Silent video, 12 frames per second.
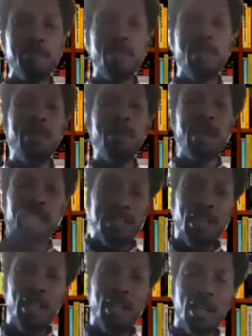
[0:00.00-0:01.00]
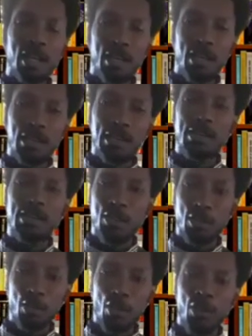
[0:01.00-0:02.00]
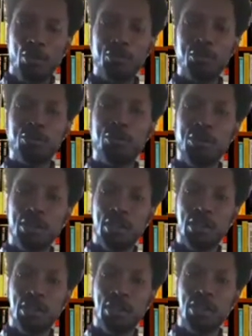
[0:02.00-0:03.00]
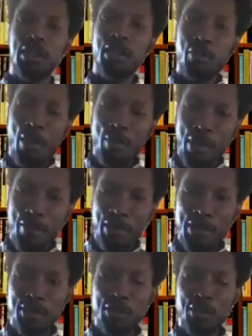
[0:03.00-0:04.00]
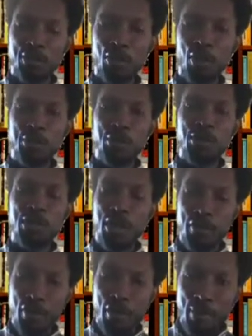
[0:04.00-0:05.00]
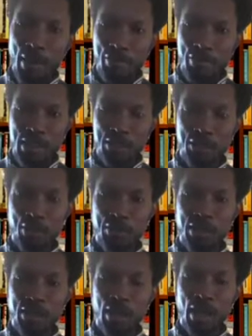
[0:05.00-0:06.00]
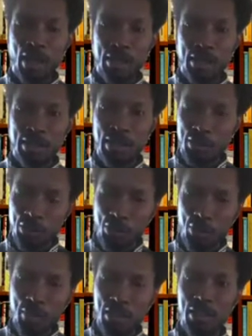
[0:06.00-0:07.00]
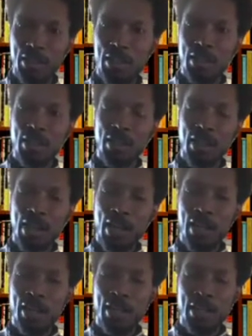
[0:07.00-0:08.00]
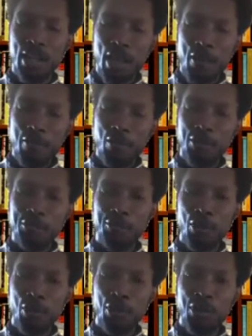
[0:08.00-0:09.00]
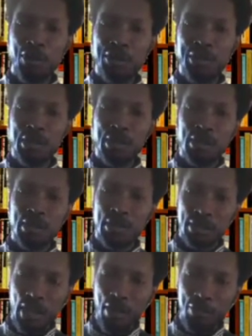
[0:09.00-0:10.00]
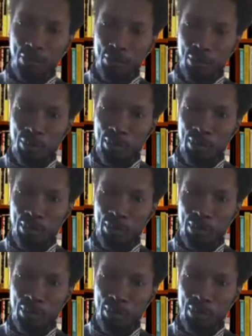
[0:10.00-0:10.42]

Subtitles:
bigger scale of different manifestations of corruption, different manifestations of dictatorship, and the effort for stifle